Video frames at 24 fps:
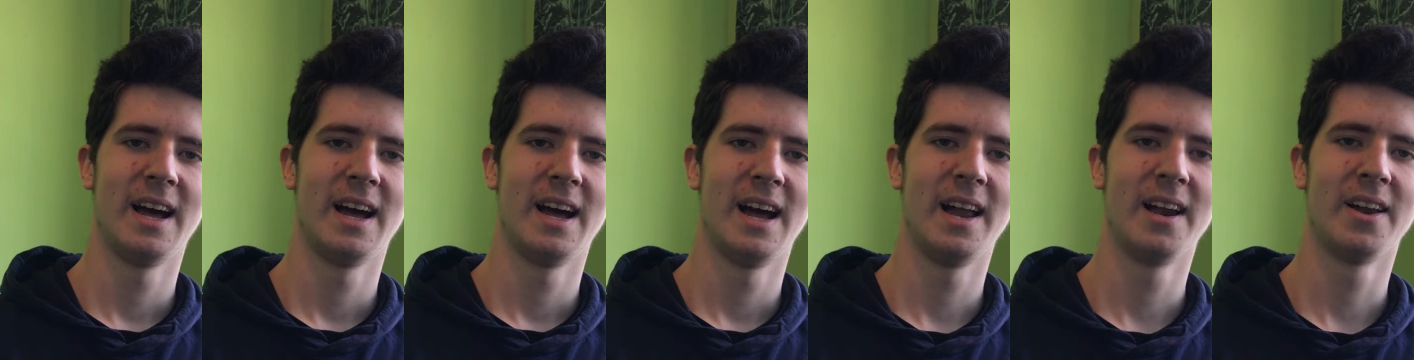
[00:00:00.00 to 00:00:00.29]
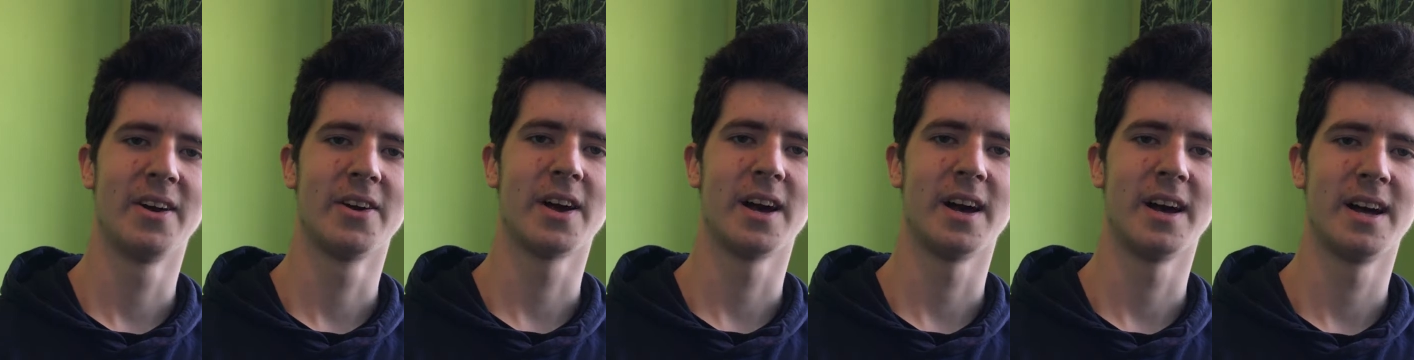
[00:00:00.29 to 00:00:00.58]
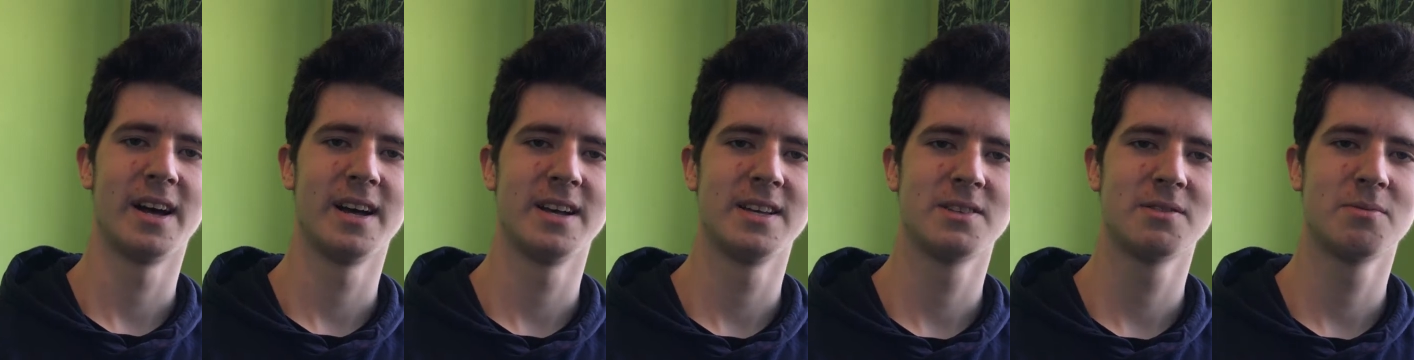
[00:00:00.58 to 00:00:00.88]
Hello
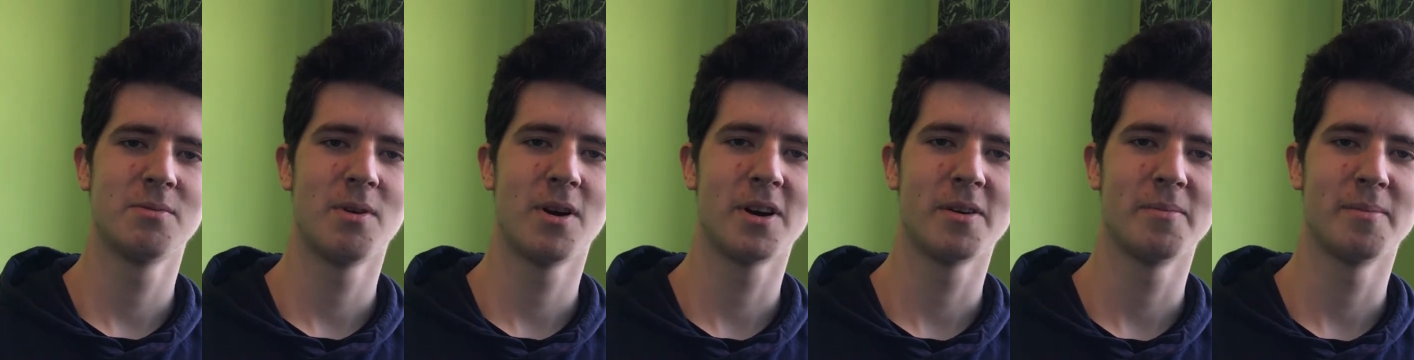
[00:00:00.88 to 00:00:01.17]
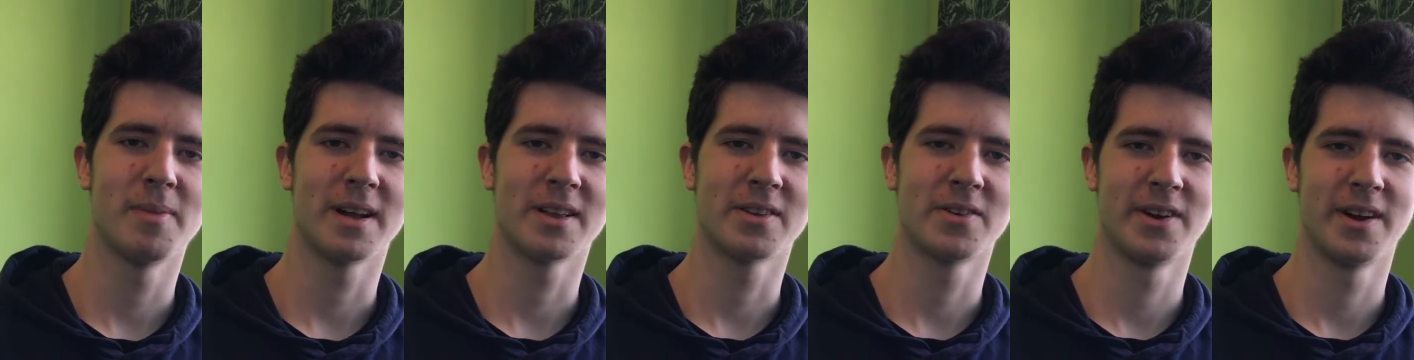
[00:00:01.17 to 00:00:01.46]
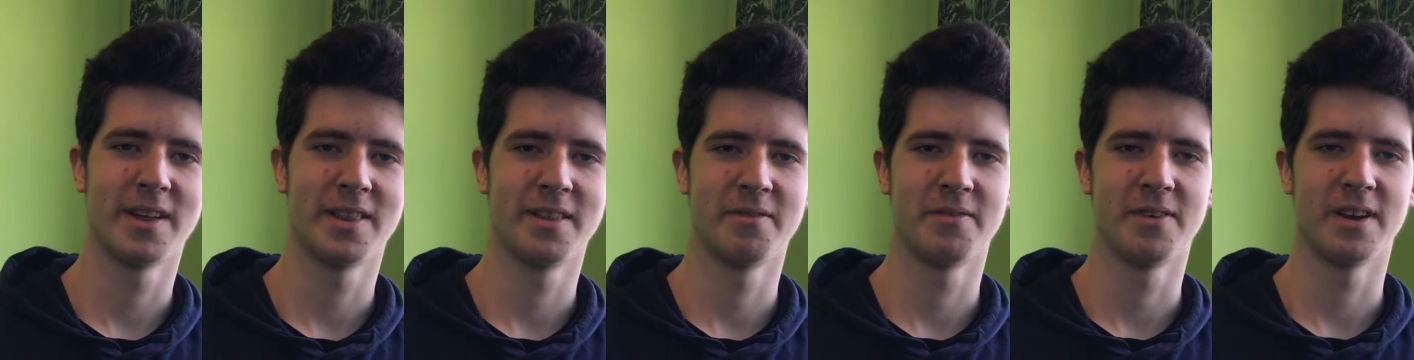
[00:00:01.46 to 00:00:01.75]
guys, welcome back to
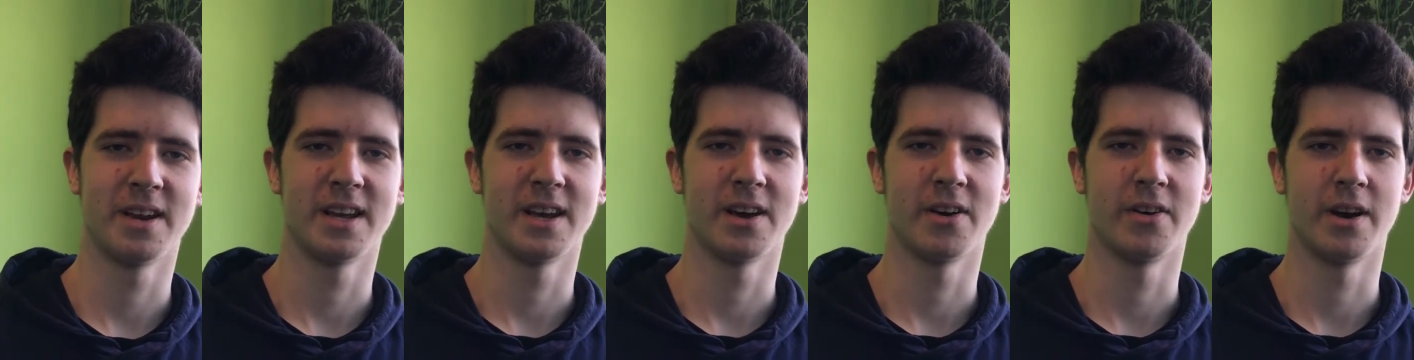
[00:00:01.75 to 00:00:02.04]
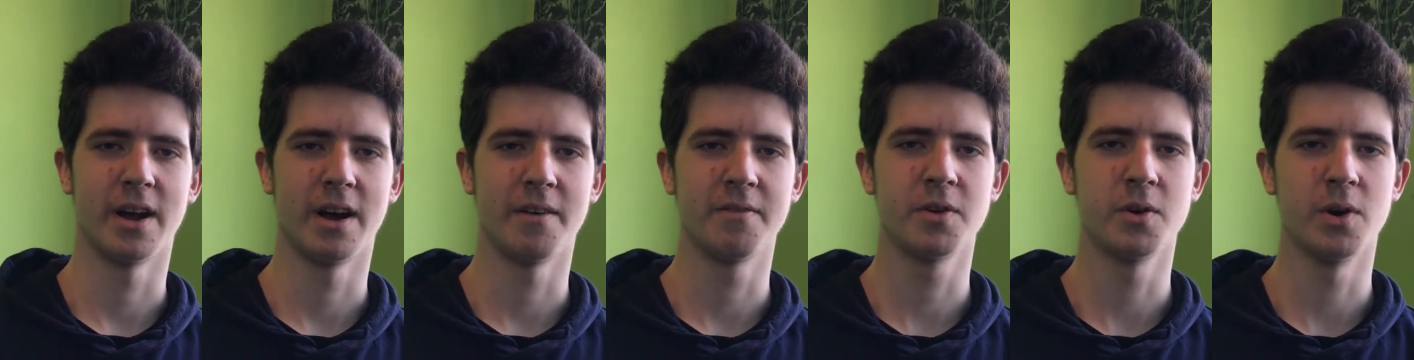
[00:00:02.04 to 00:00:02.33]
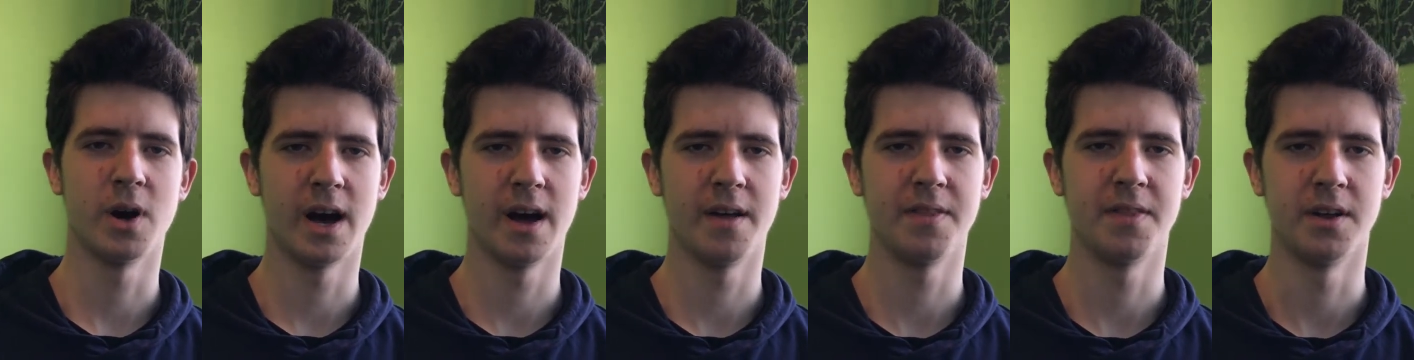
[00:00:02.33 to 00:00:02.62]
another video, and have
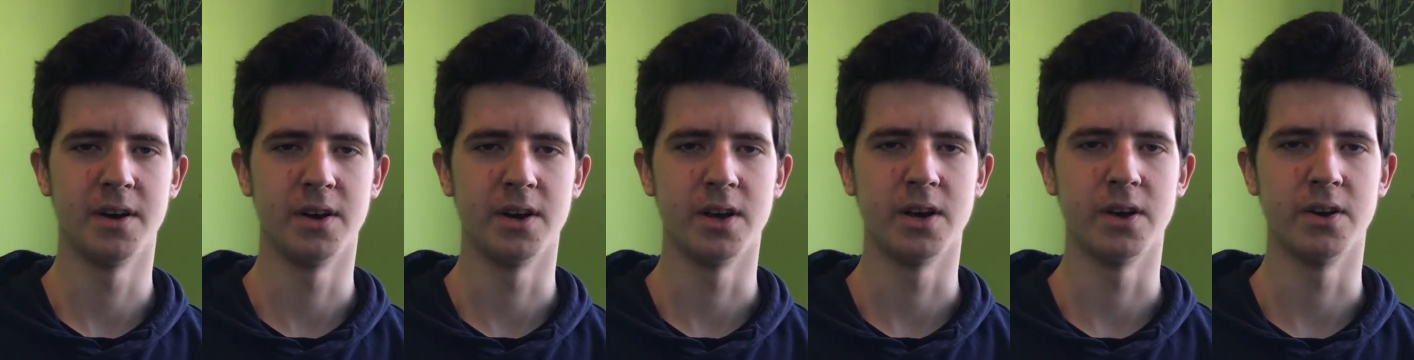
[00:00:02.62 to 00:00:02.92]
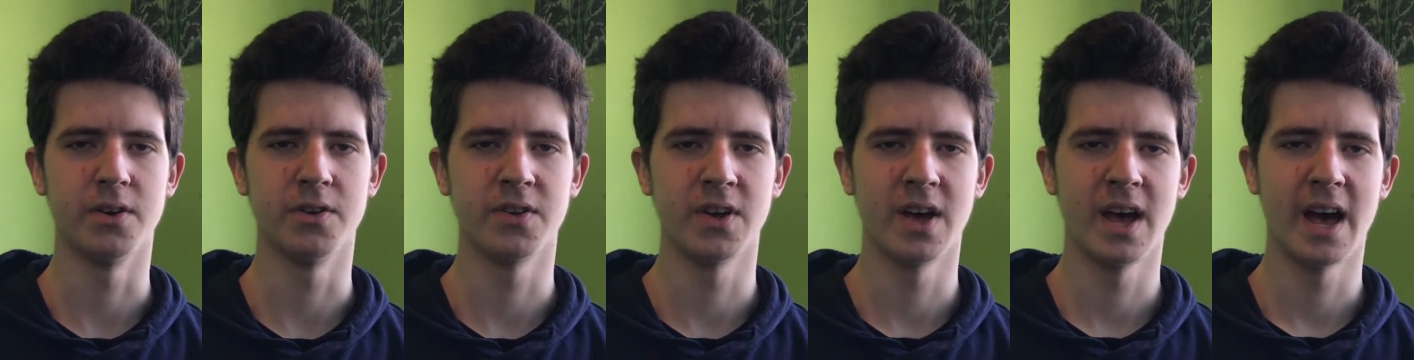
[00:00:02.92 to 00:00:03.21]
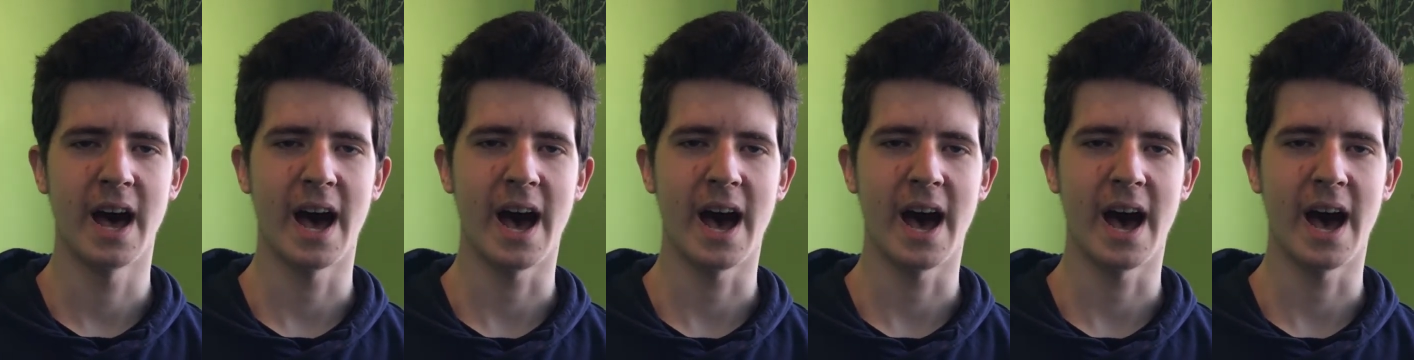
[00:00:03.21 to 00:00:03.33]
you heard the news?